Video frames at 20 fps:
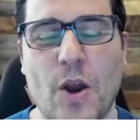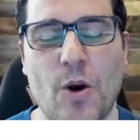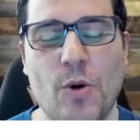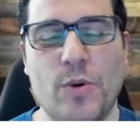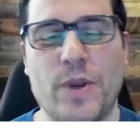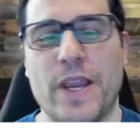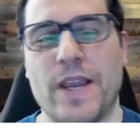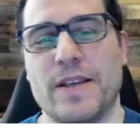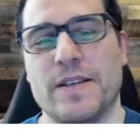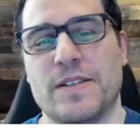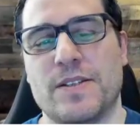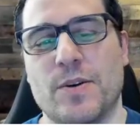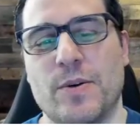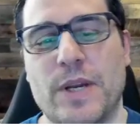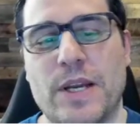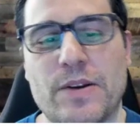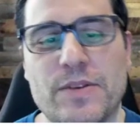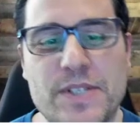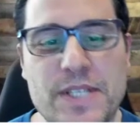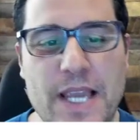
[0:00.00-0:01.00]
Okay, so
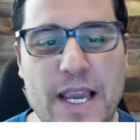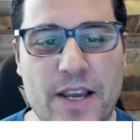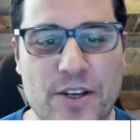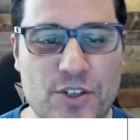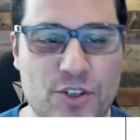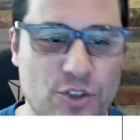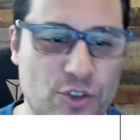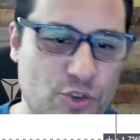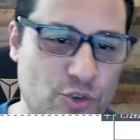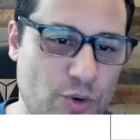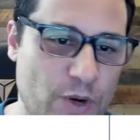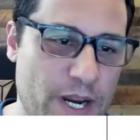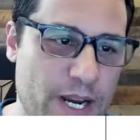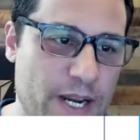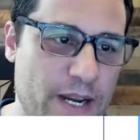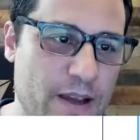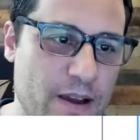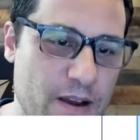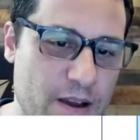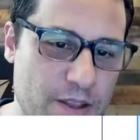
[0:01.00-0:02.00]
here's the actual
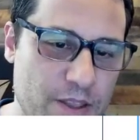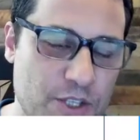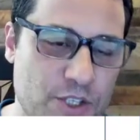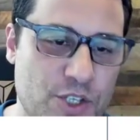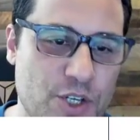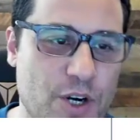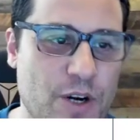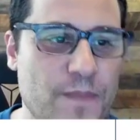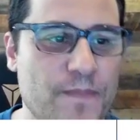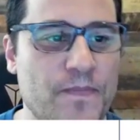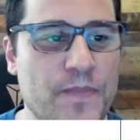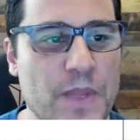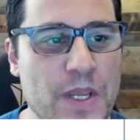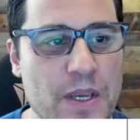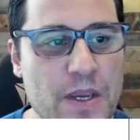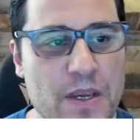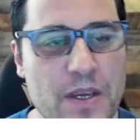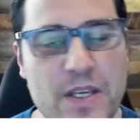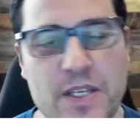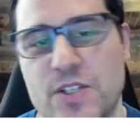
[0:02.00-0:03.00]
trade on the chart.
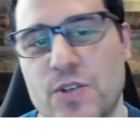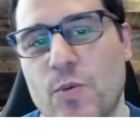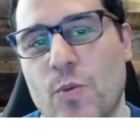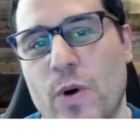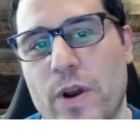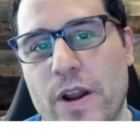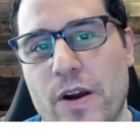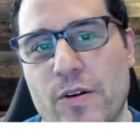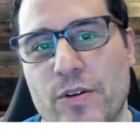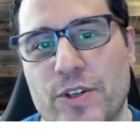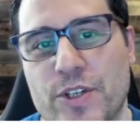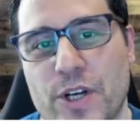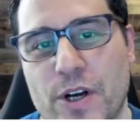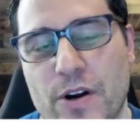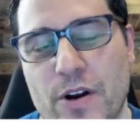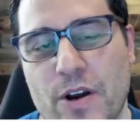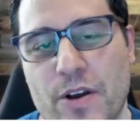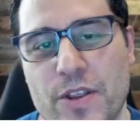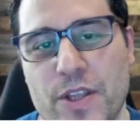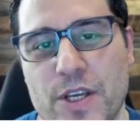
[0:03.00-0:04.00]
It's a 1 hour
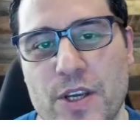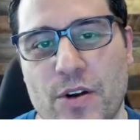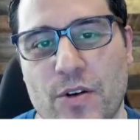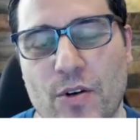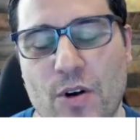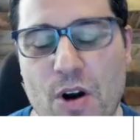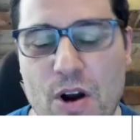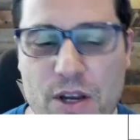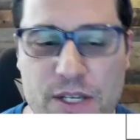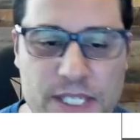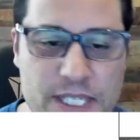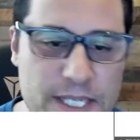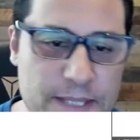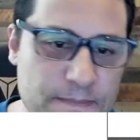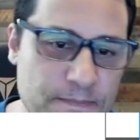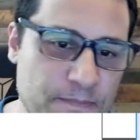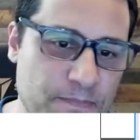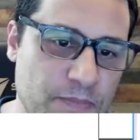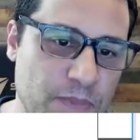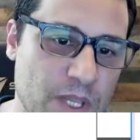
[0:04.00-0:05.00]
chart on the
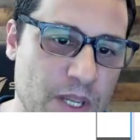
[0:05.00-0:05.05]
EURAUD.